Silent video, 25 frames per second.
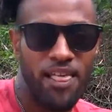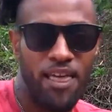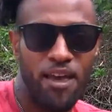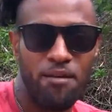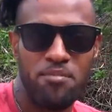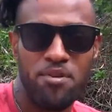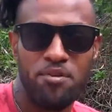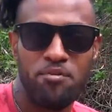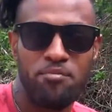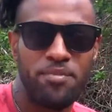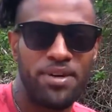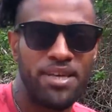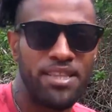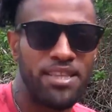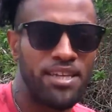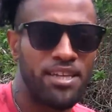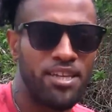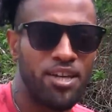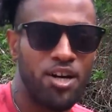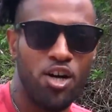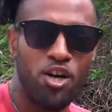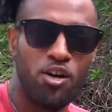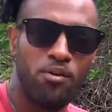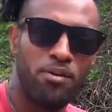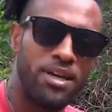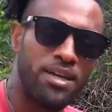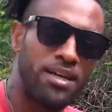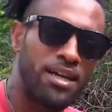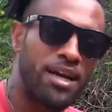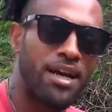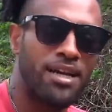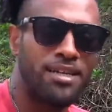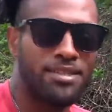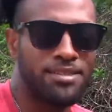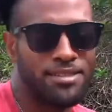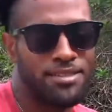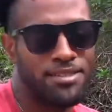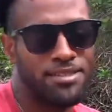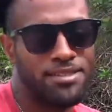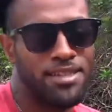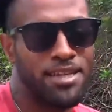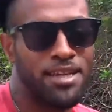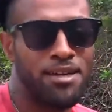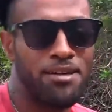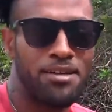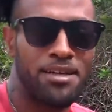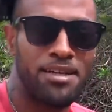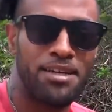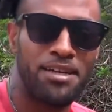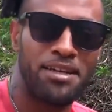And people may think, oh, what guys are in
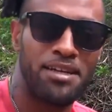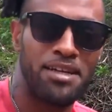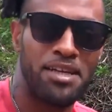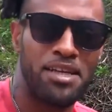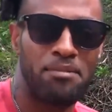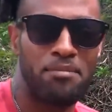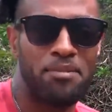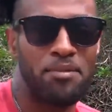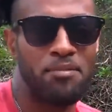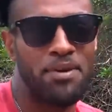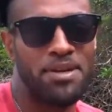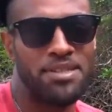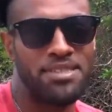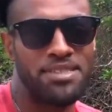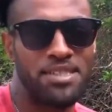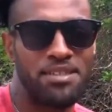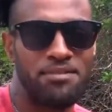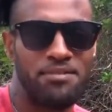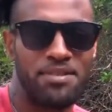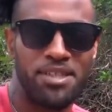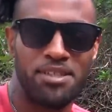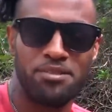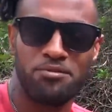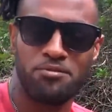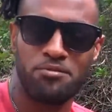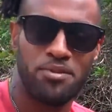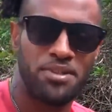jail, they're not even watching D V Ds,